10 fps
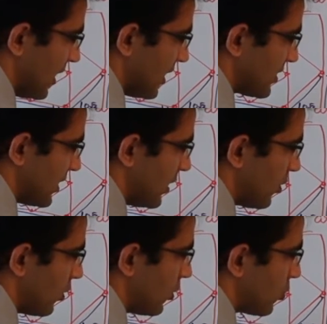is
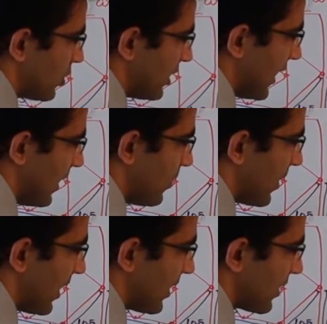equal to 10
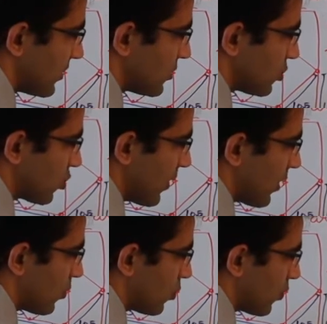by
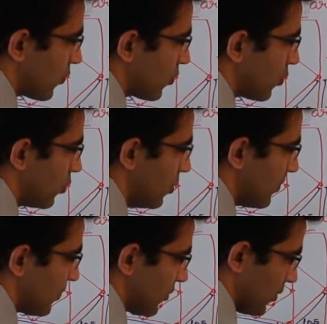square root of
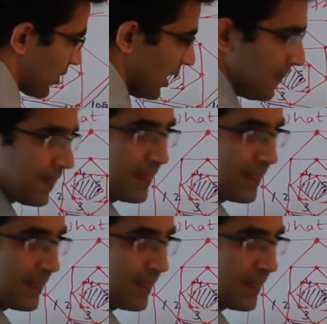2, okay.